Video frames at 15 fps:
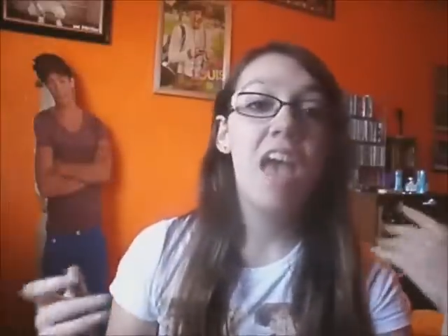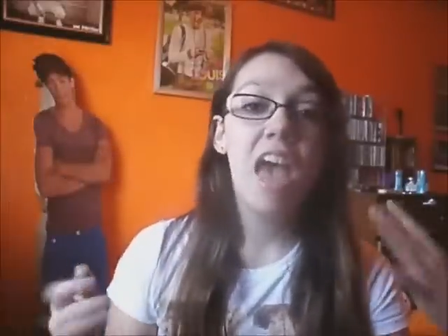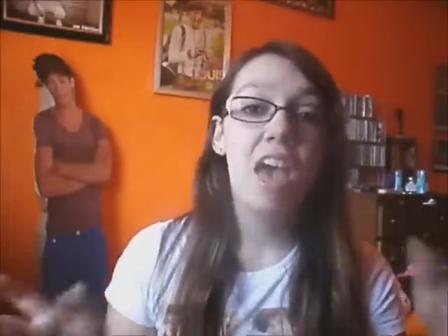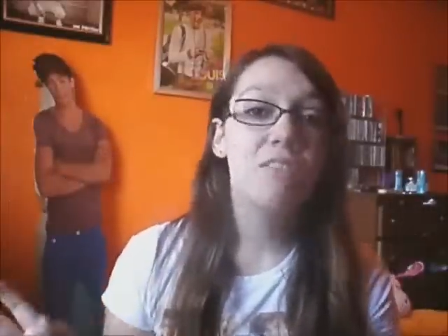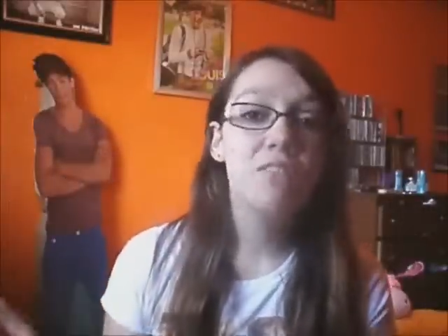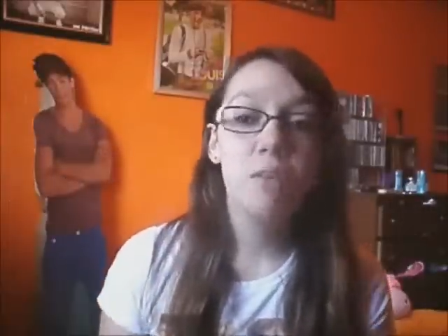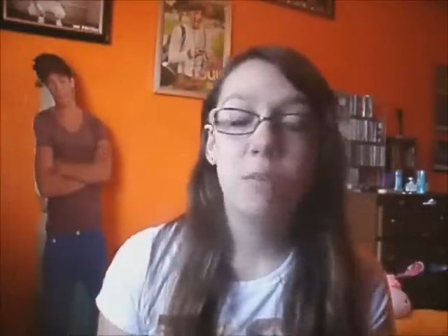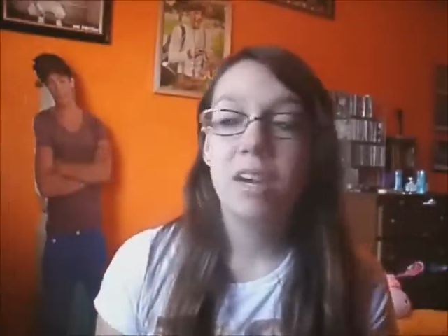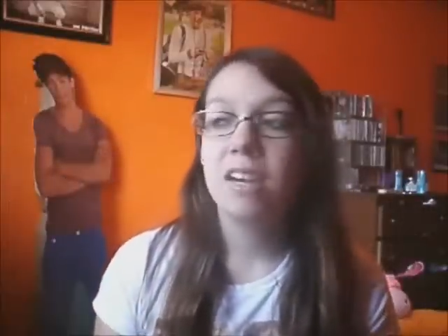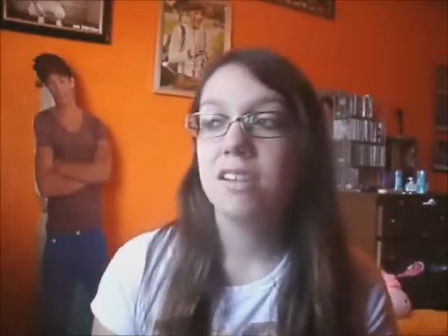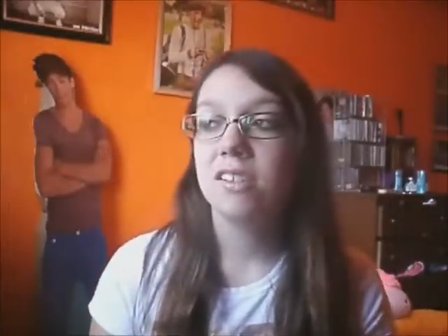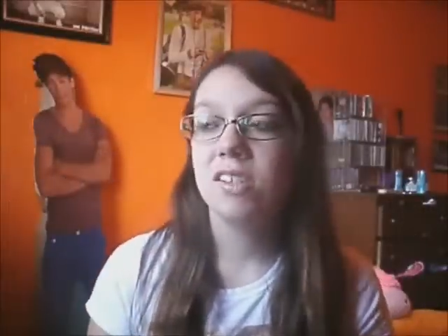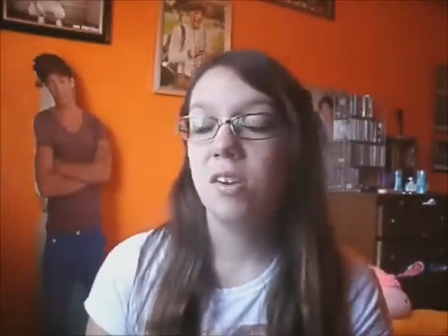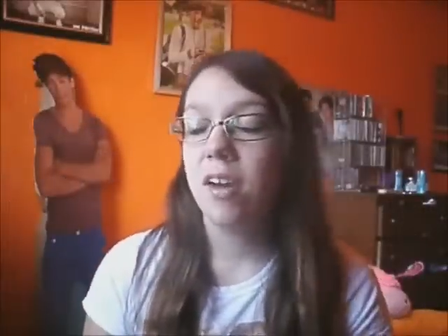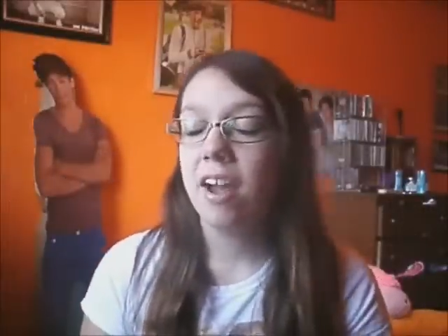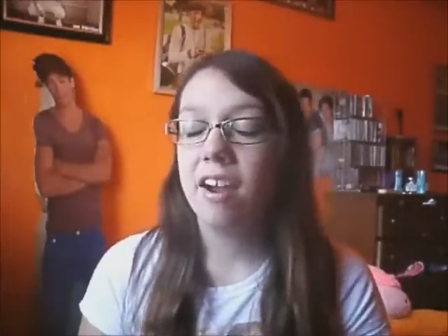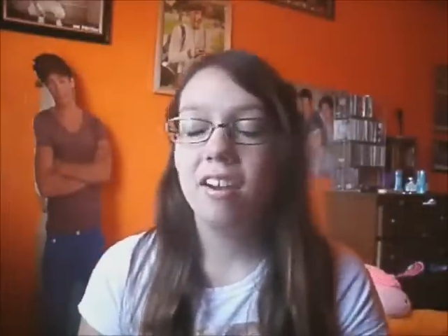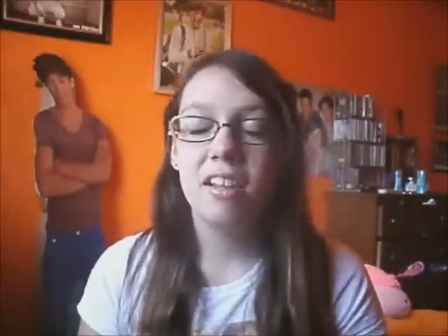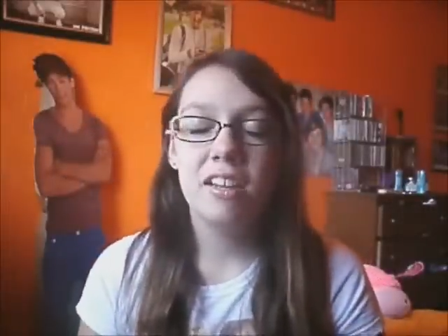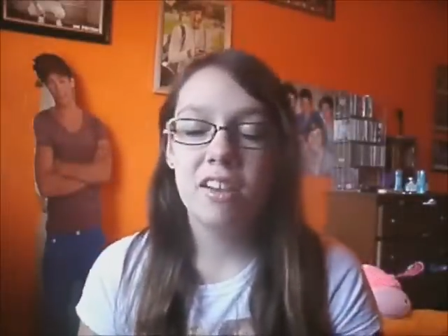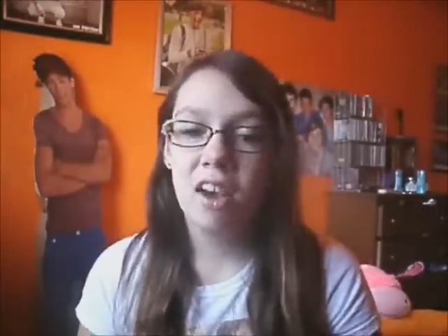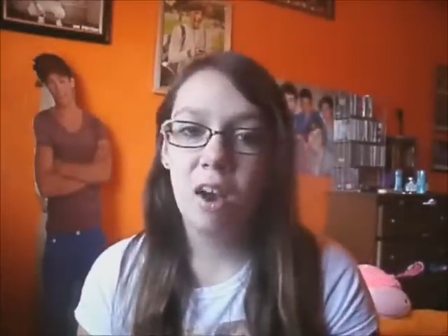everywhere, so I
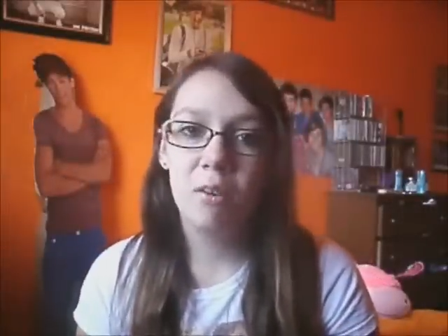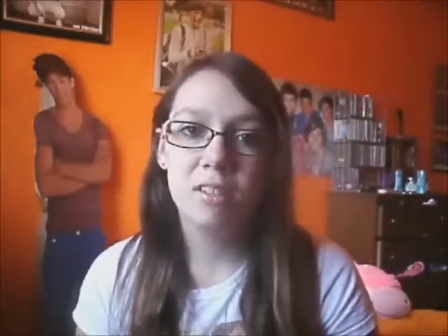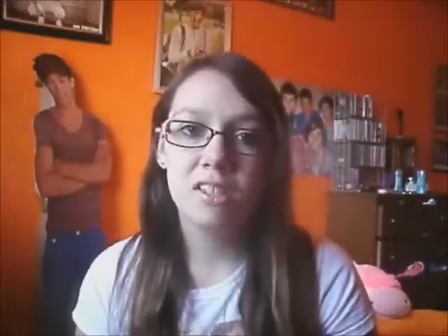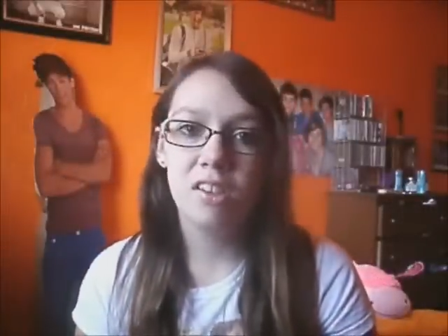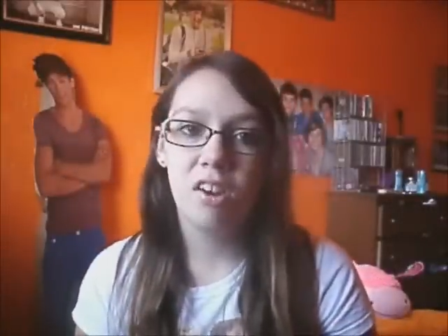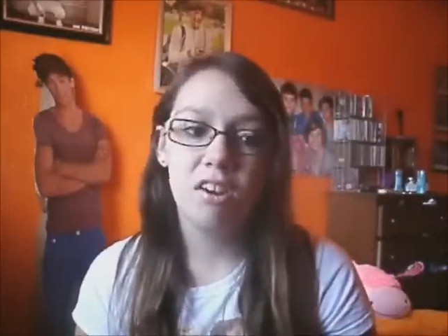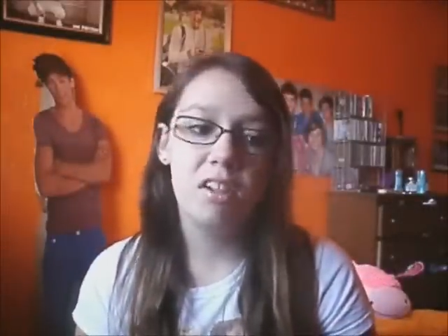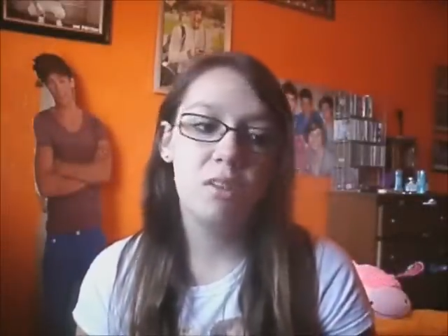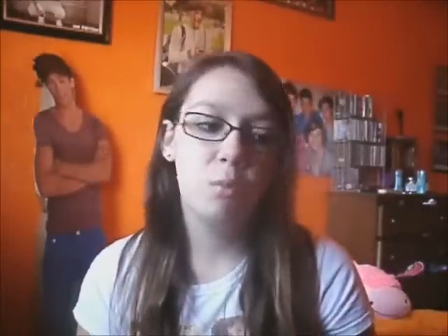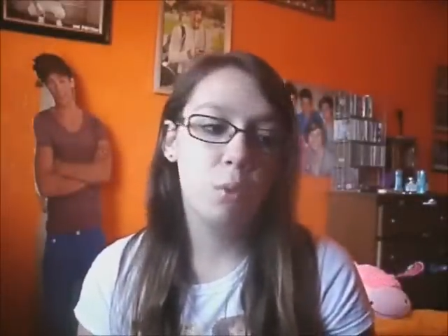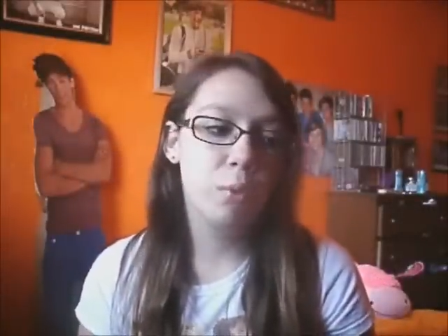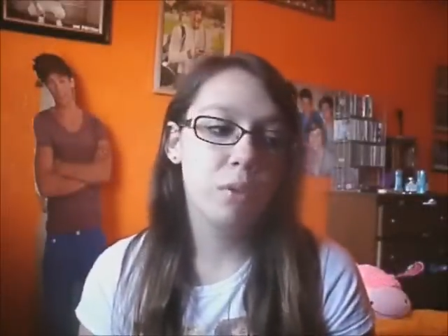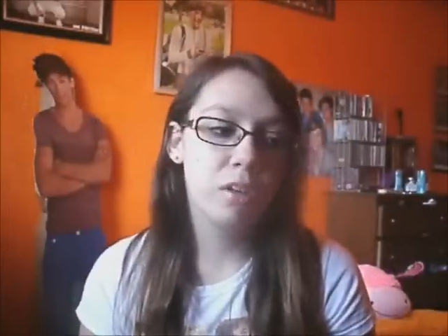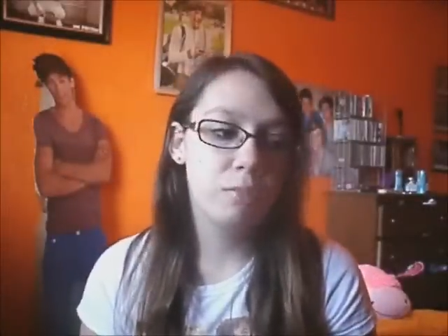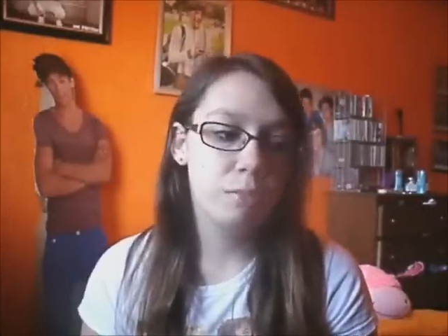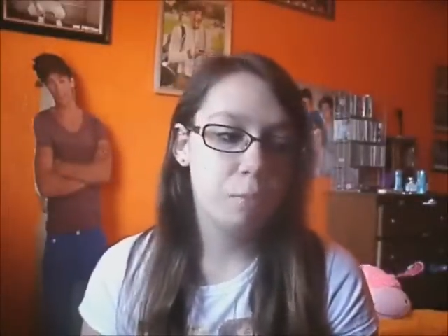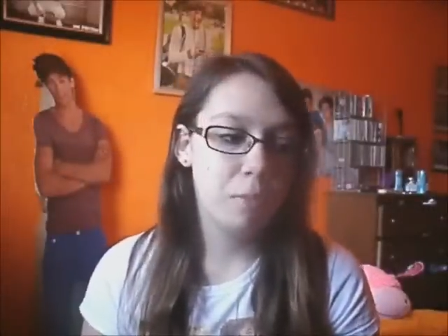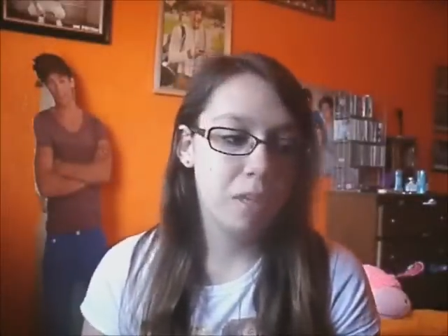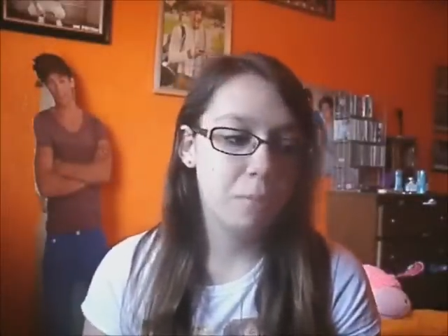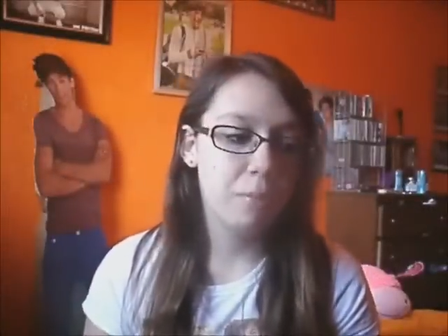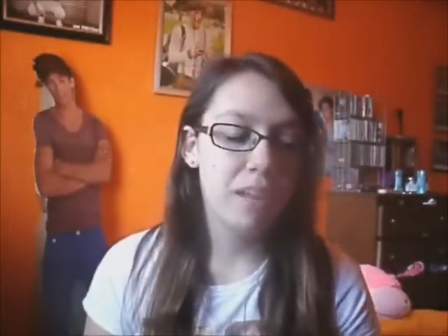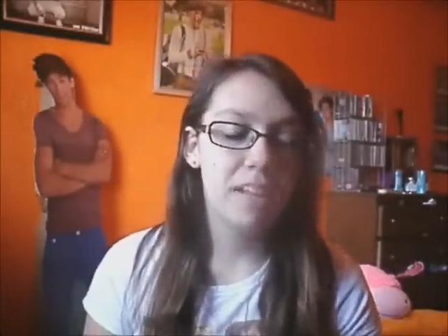already know it's already ruined for
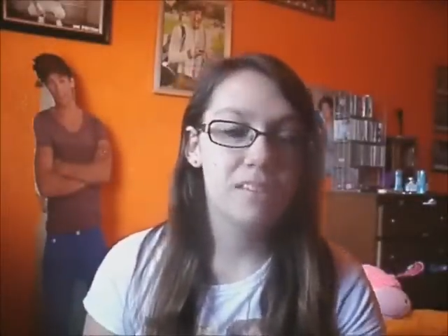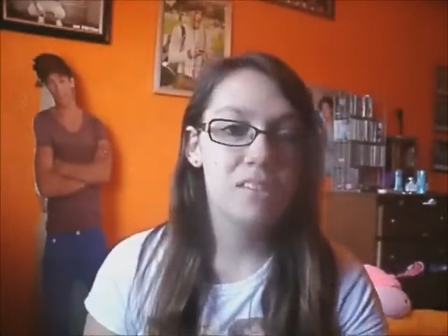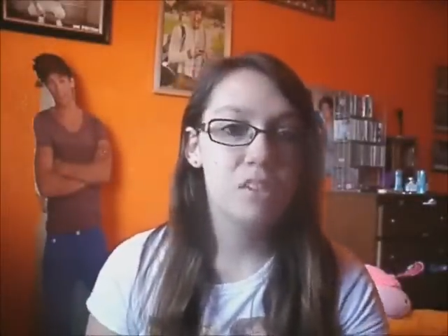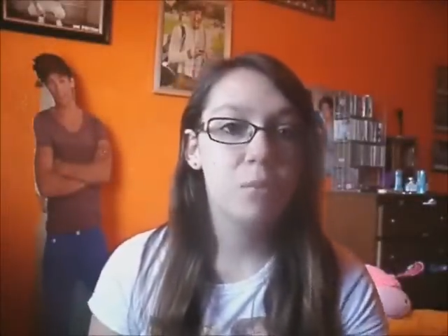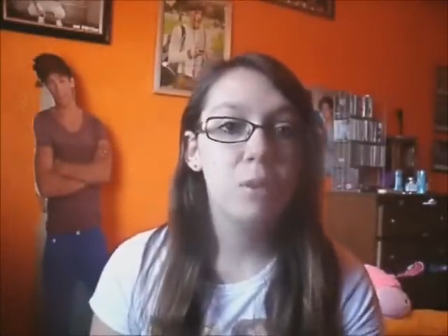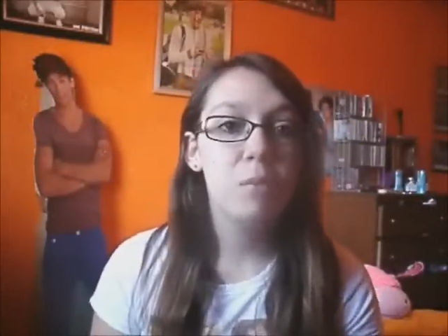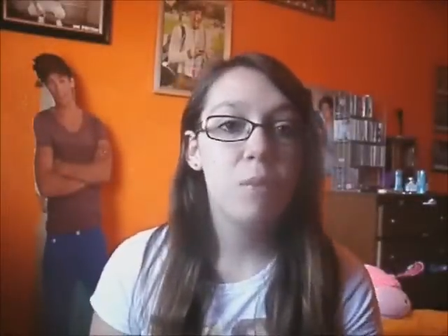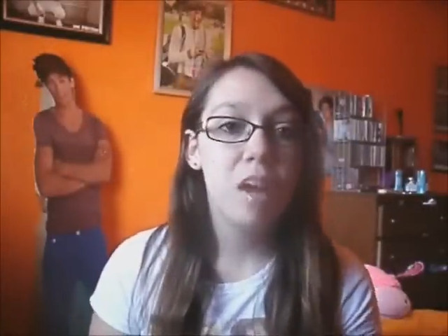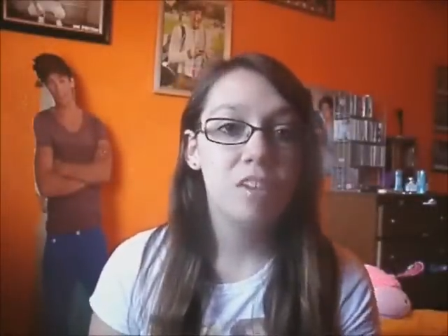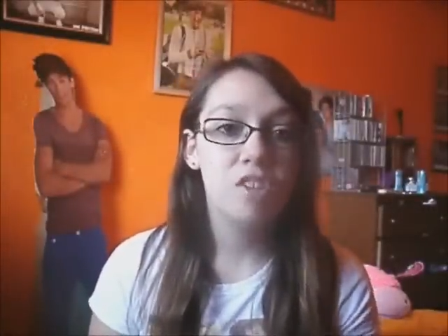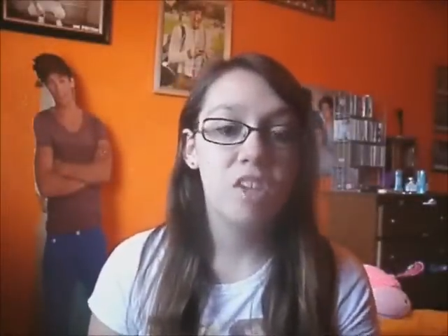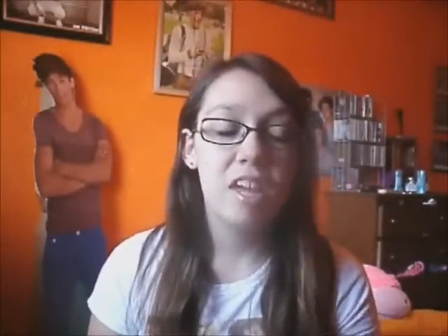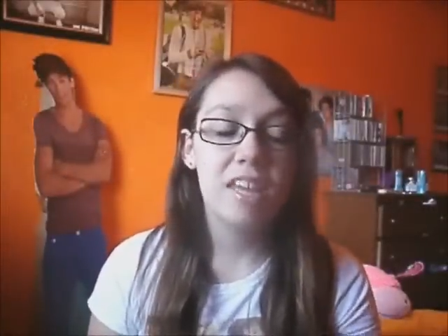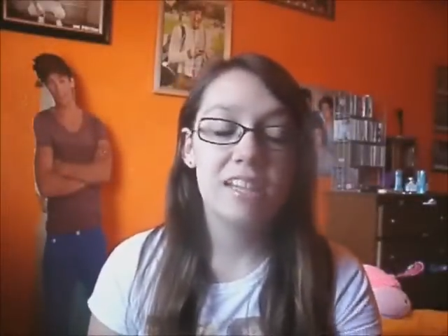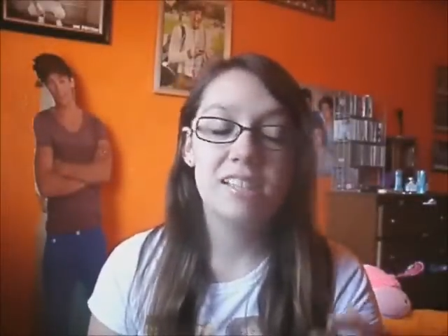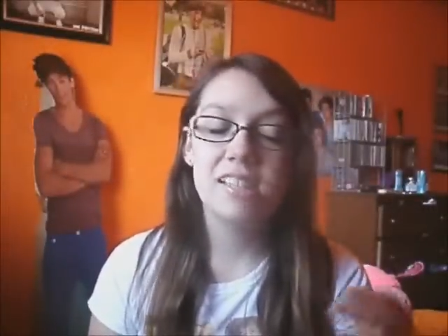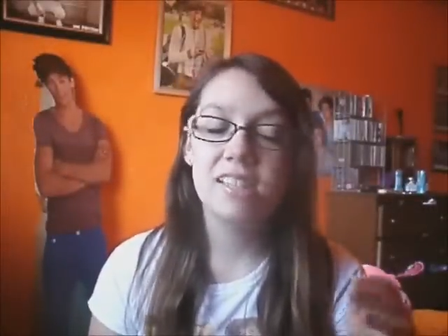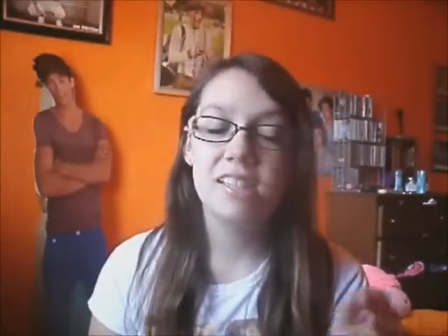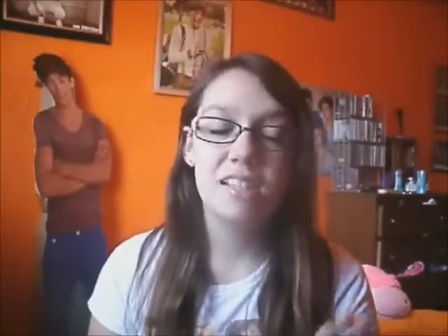me, but I still want to watch it, and it's